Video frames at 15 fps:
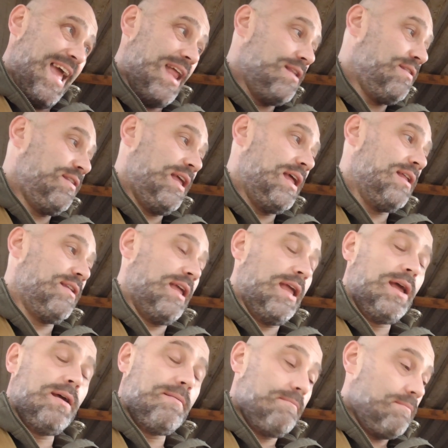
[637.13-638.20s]
in
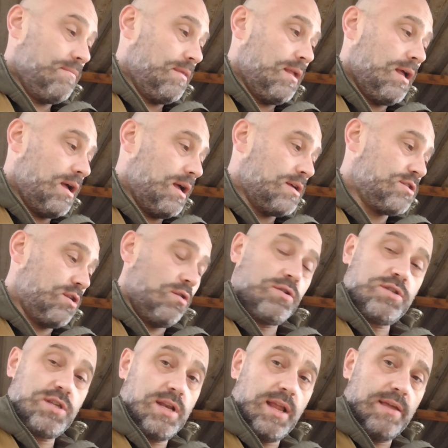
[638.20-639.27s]
theory, as long
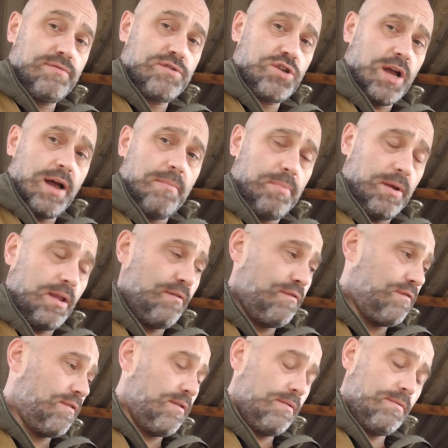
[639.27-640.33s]
as the knife's sharp
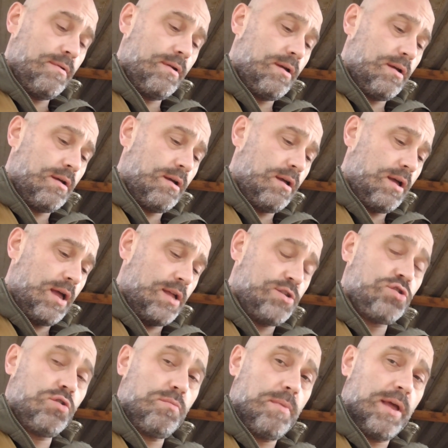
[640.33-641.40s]
enough, it
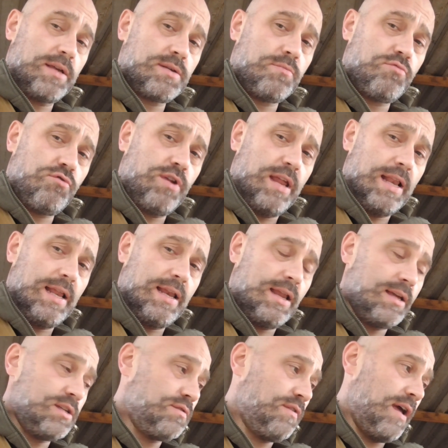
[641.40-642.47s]
should make some really
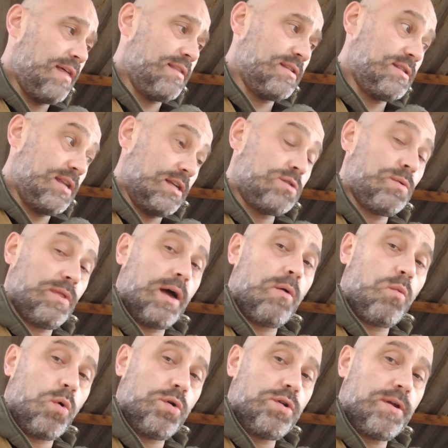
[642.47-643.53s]
nice feather sticks with
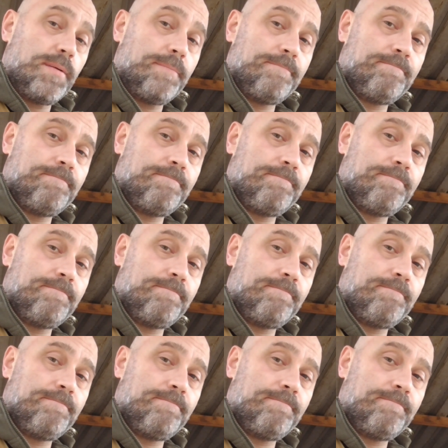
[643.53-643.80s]
that wood.